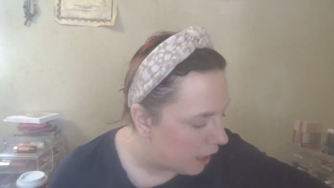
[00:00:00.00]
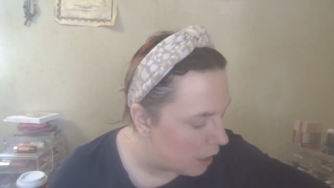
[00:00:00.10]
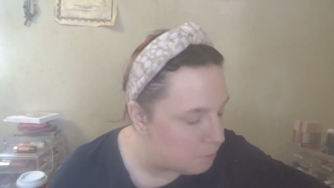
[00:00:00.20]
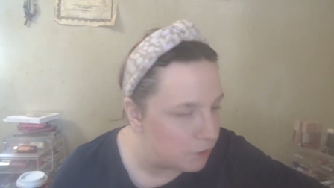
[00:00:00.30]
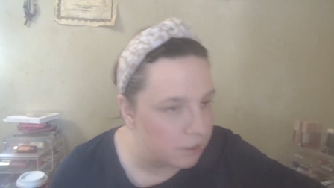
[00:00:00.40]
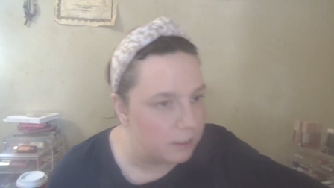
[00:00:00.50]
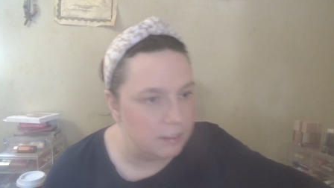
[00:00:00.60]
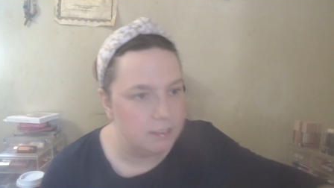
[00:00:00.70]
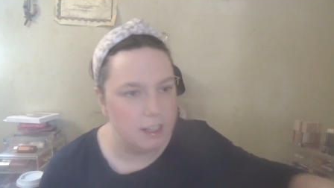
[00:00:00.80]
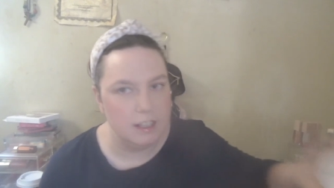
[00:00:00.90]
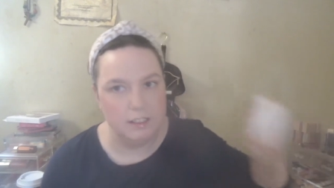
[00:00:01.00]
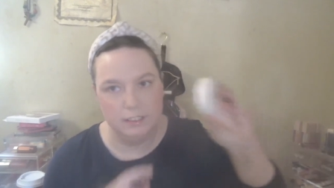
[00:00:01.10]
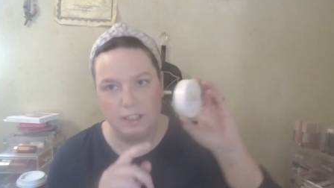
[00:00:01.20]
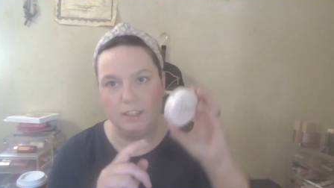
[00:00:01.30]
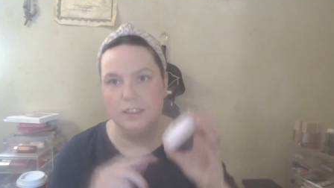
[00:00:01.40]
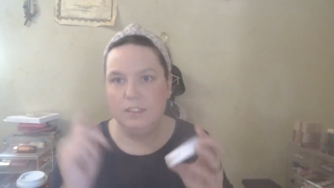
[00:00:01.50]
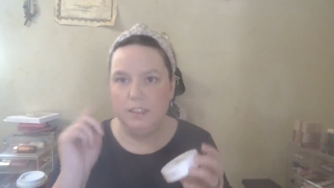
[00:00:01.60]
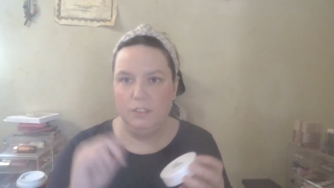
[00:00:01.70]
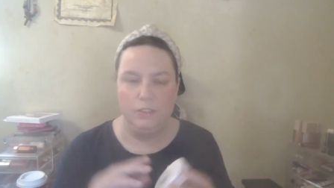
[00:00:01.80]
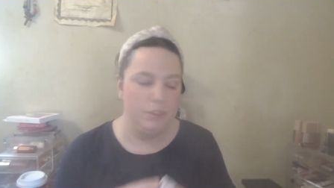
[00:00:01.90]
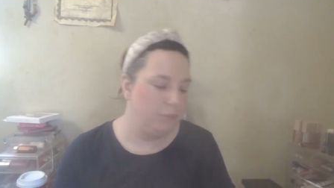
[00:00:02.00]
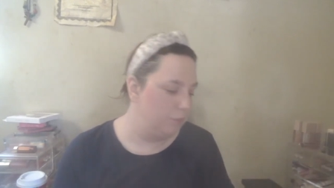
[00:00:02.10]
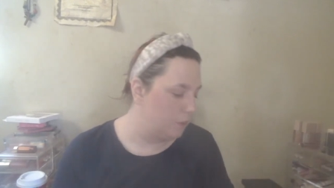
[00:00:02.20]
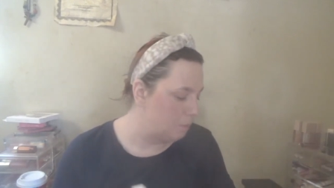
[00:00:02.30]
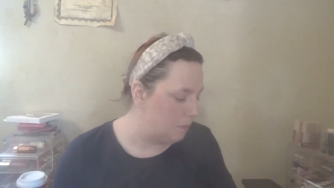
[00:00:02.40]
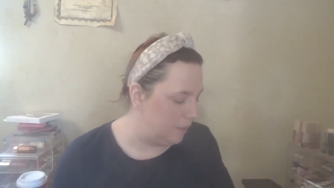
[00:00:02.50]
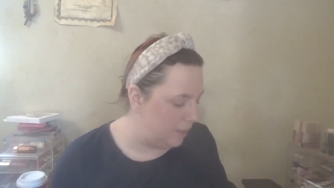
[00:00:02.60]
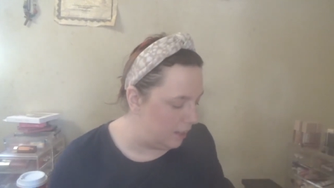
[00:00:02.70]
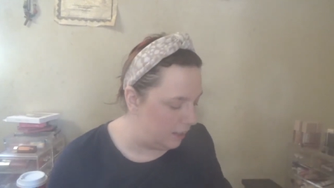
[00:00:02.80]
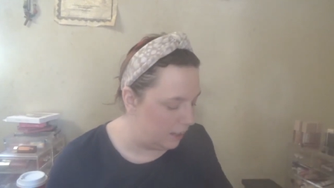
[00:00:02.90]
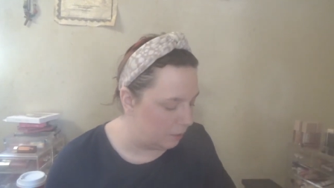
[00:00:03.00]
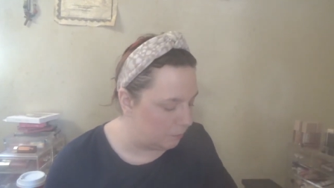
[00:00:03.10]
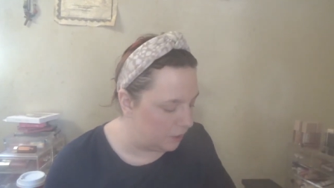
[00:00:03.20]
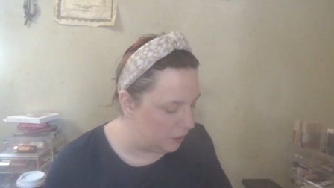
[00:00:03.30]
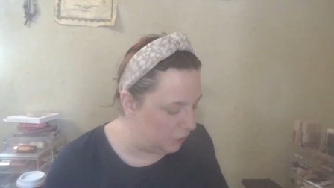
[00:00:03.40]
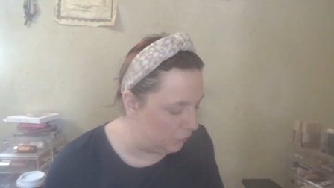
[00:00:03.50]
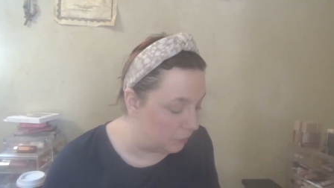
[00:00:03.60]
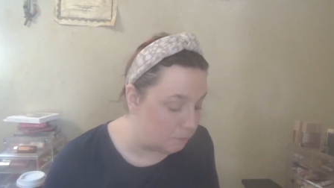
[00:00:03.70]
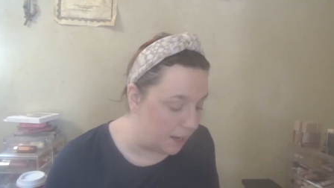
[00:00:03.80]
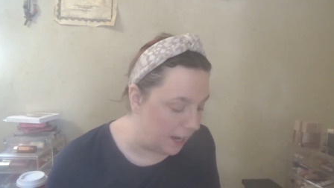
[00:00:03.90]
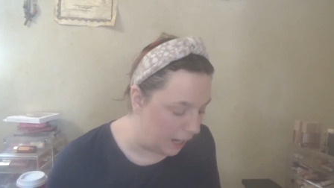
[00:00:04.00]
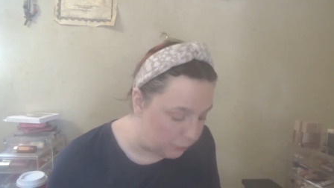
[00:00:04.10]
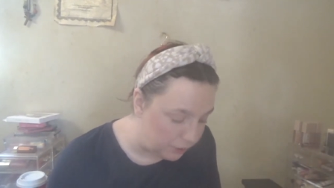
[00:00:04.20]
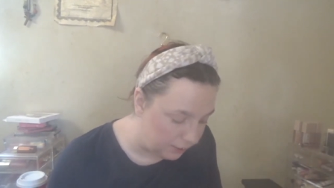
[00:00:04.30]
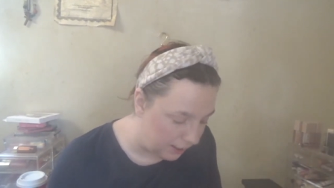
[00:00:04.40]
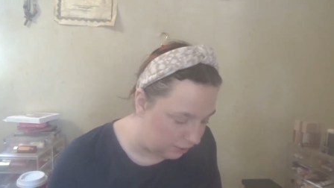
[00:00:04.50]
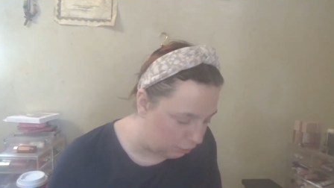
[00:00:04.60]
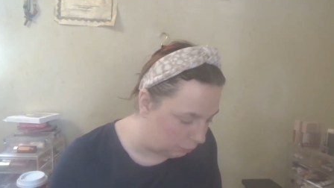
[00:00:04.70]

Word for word: I'm just going to set like the T-zones, but then I'm going to use my Hourglass